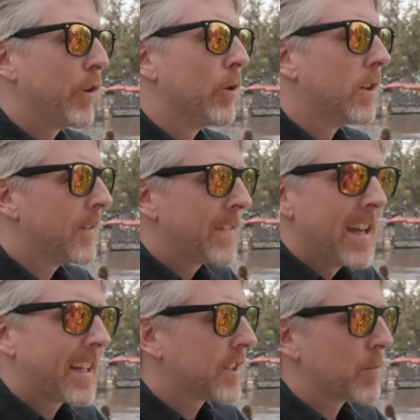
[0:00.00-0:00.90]
refuel,
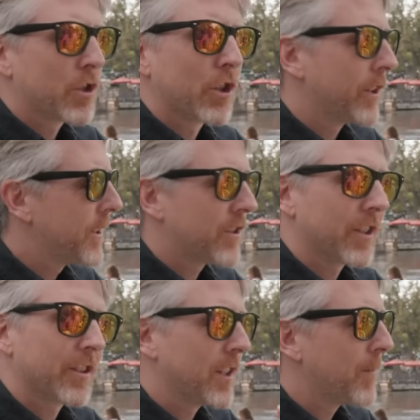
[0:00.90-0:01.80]
get some sugar in your
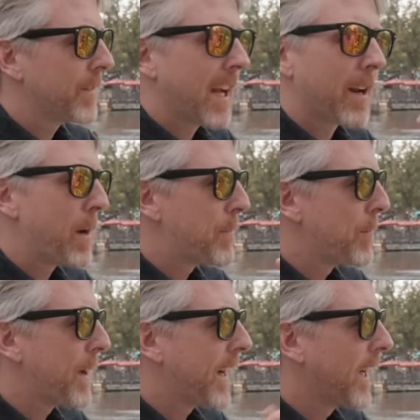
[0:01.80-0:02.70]
system, kind of pep
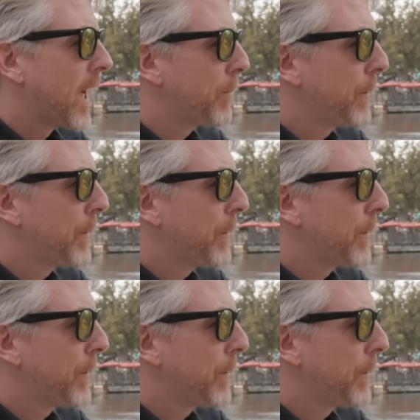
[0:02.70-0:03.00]
you back up.